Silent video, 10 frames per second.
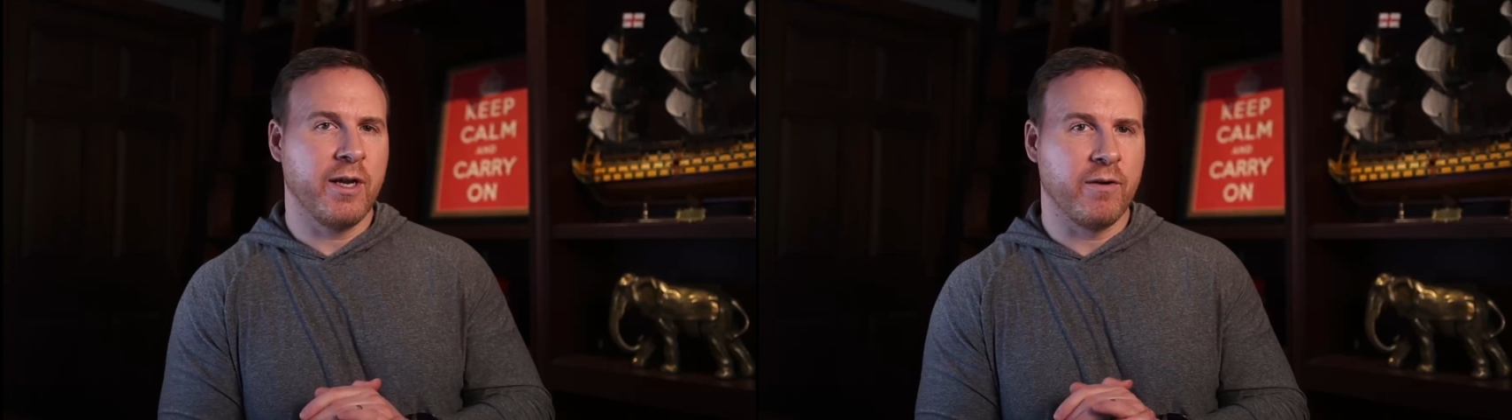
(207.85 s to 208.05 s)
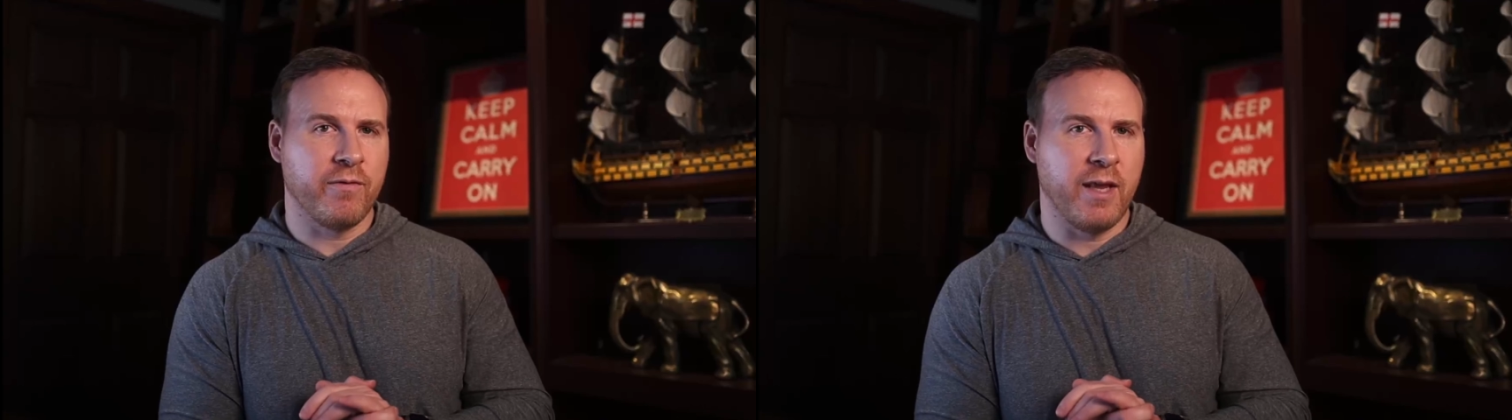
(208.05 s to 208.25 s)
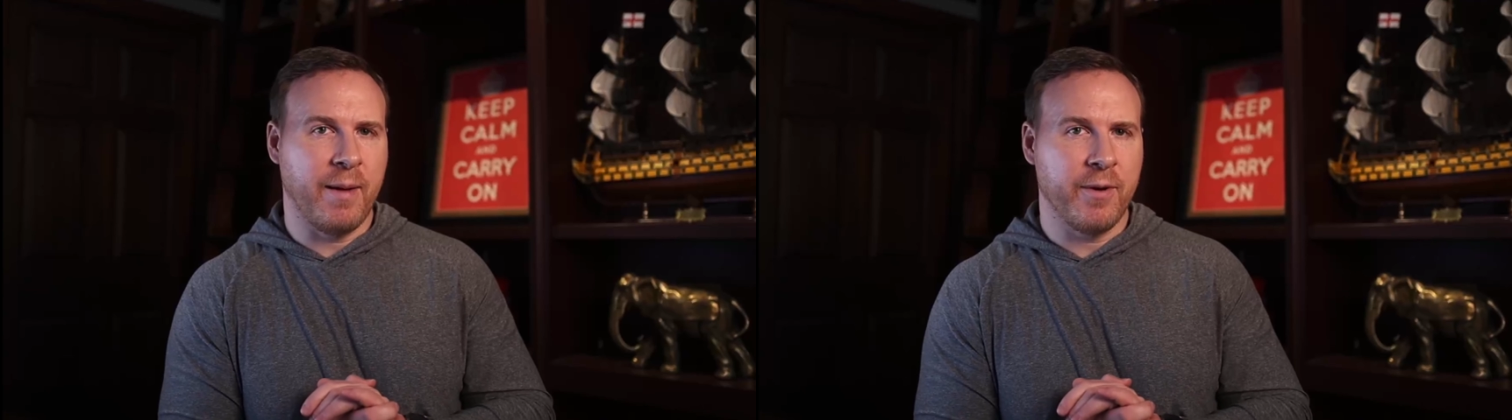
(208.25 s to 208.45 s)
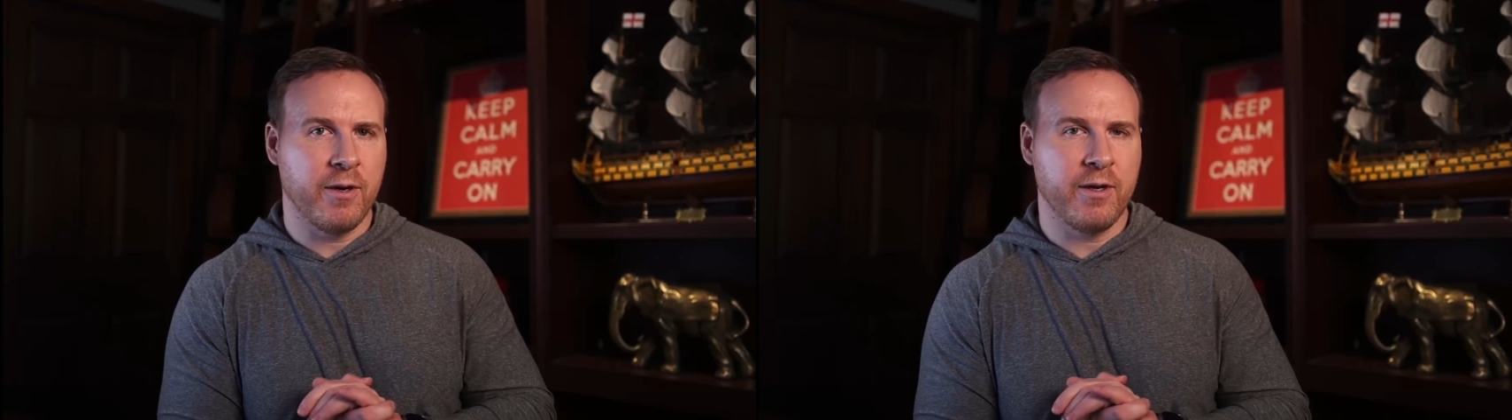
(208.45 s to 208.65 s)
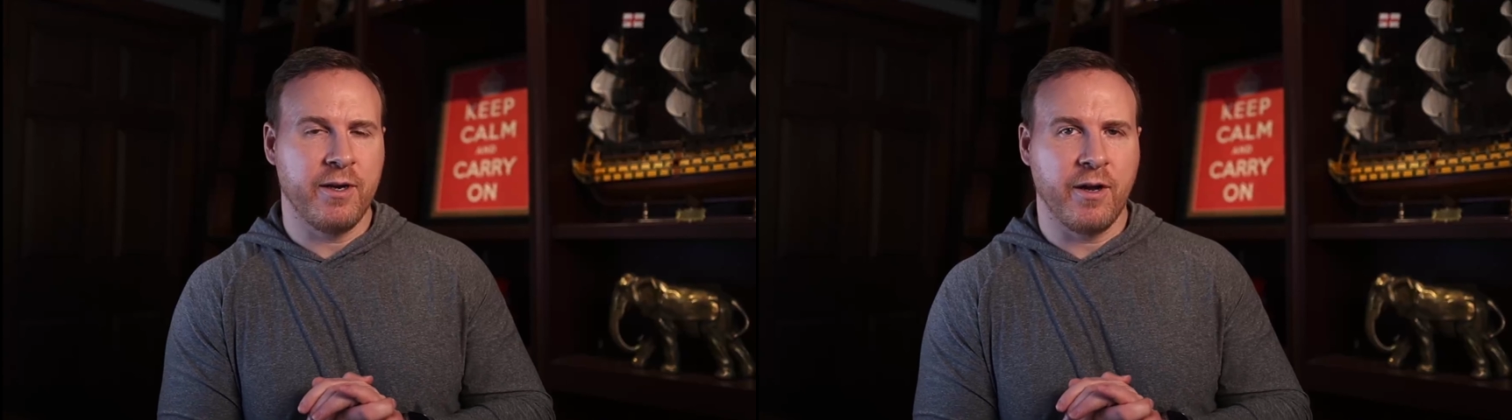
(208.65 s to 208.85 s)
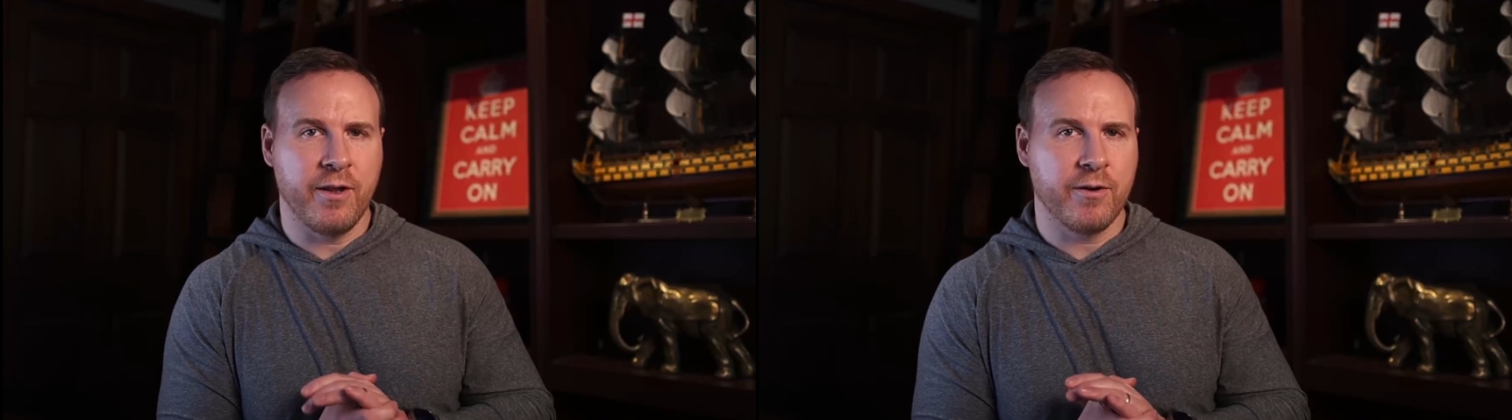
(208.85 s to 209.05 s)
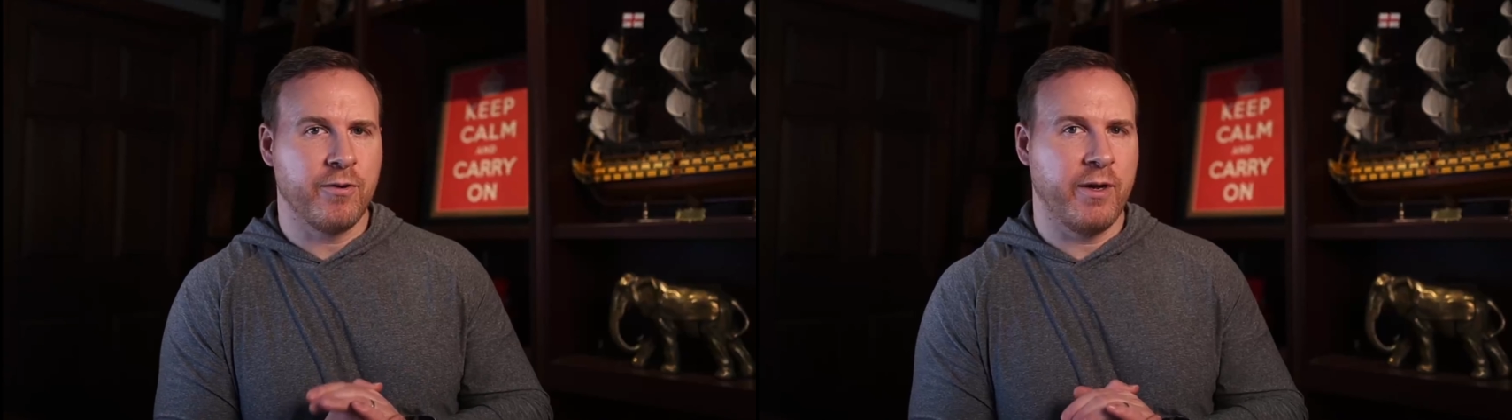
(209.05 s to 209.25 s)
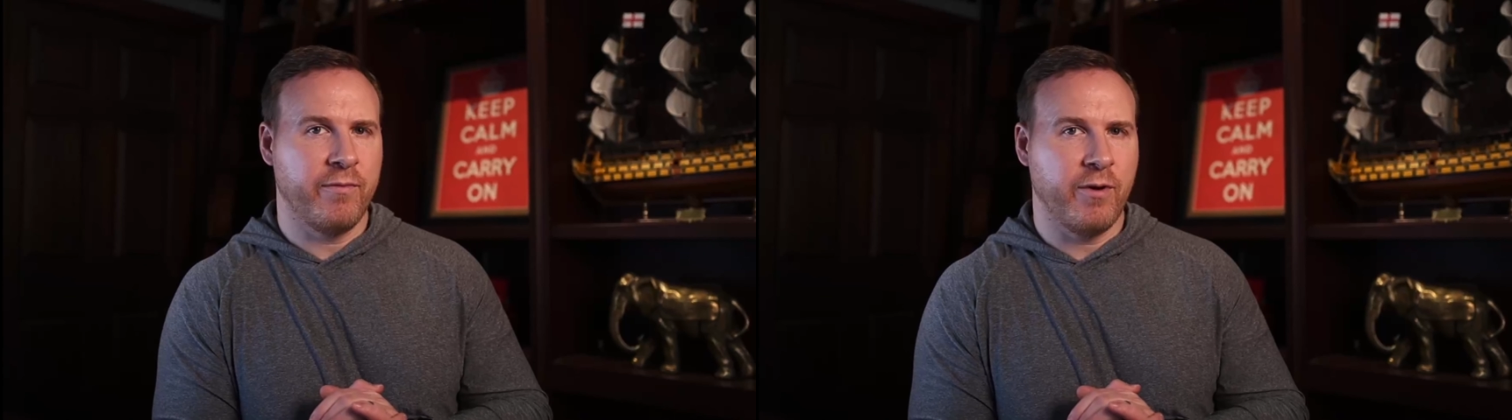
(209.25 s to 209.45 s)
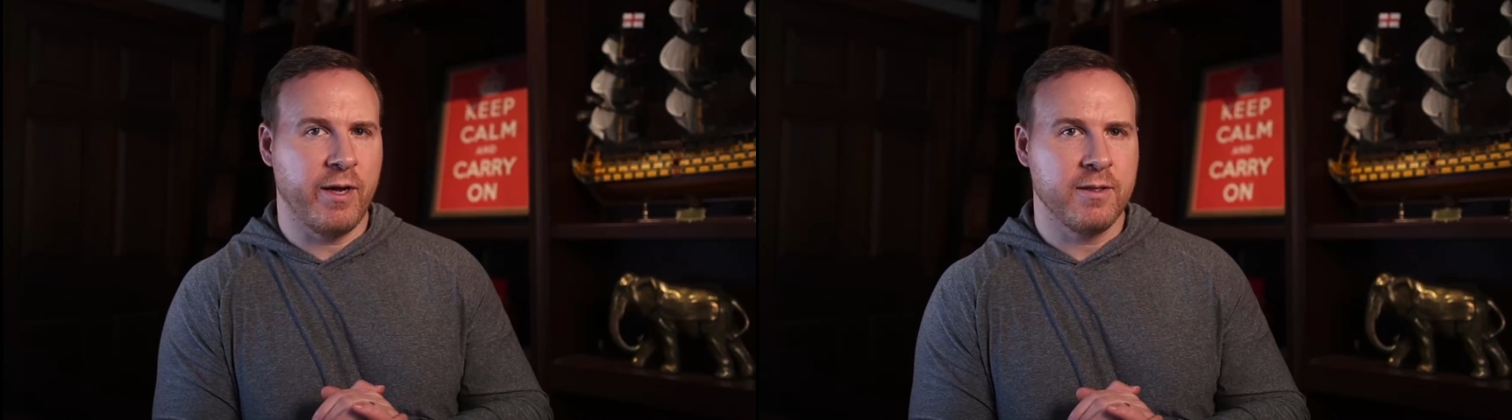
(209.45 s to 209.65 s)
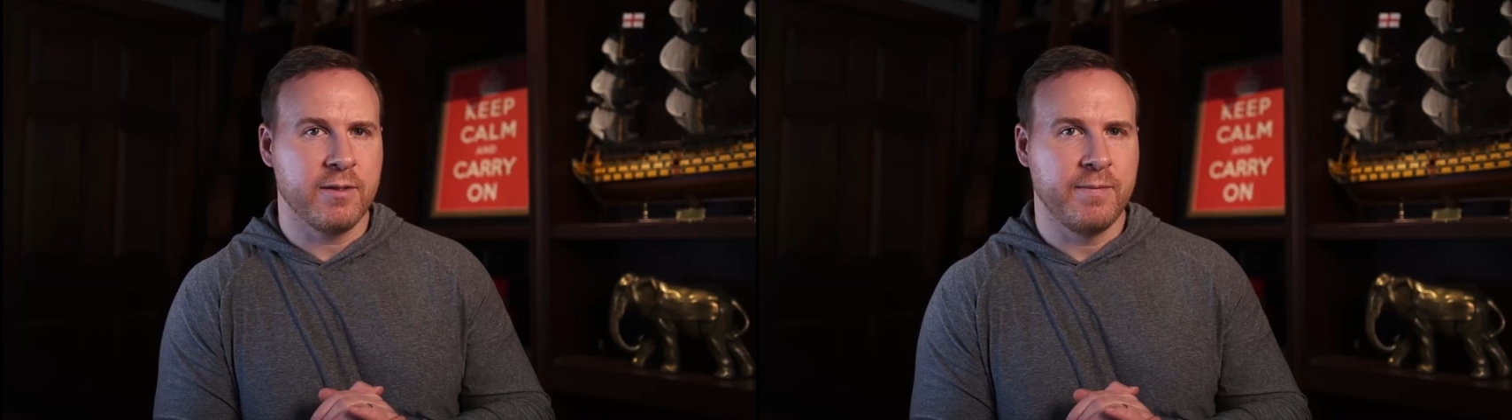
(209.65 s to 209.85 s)
intervalometer in other creative
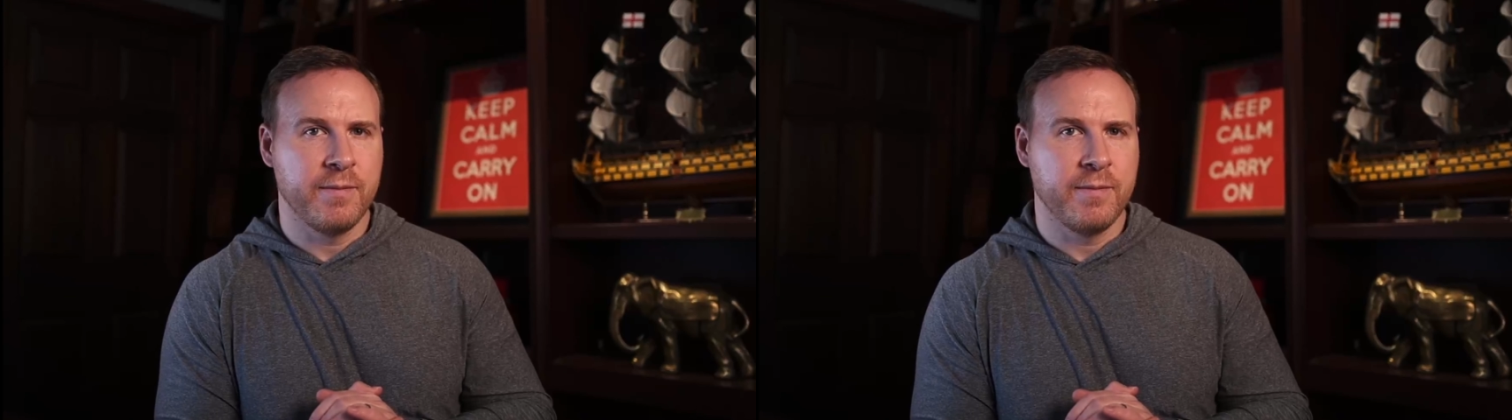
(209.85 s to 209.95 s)
ways.